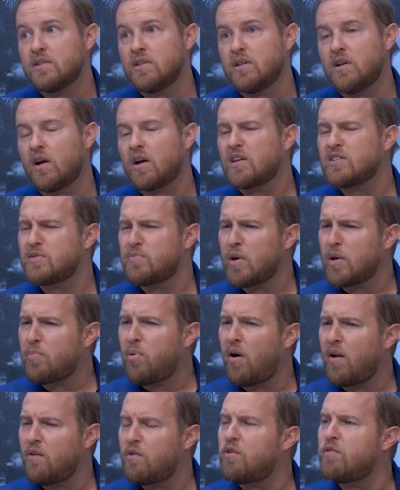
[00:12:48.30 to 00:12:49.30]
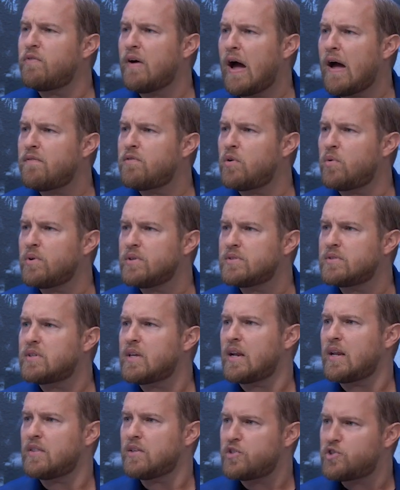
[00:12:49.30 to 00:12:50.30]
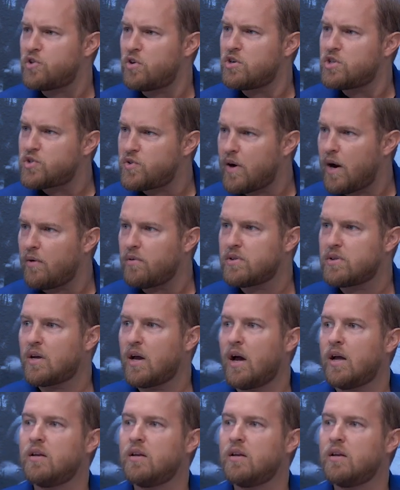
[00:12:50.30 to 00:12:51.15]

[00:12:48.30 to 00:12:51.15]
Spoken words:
You know, because a big part of the revival was getting the church right with God.